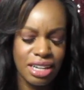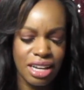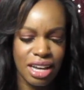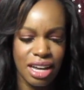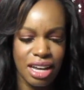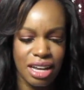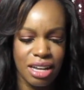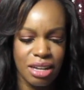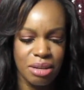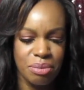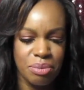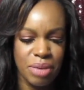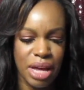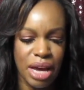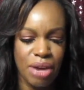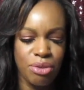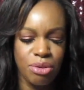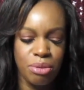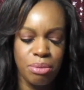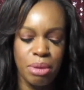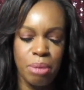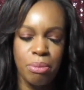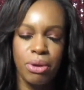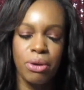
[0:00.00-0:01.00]
I
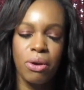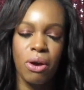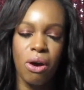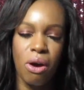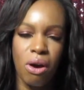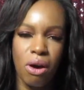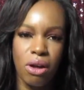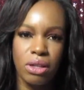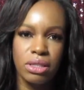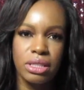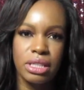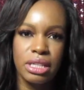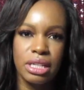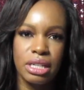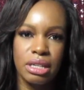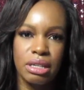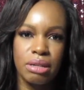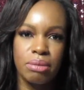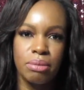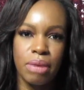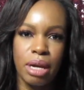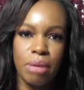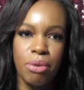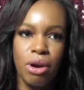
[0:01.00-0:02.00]
remember
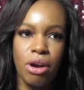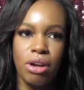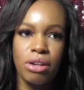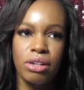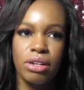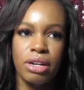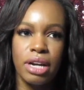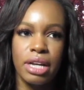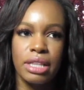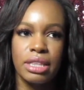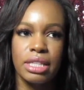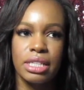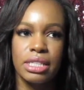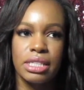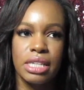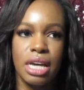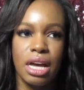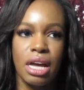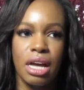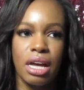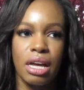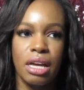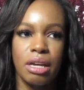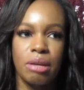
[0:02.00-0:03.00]
calling my partner at the
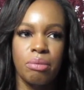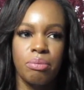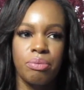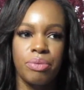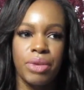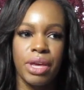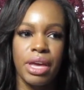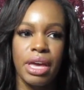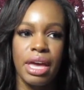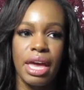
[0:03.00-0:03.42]
time,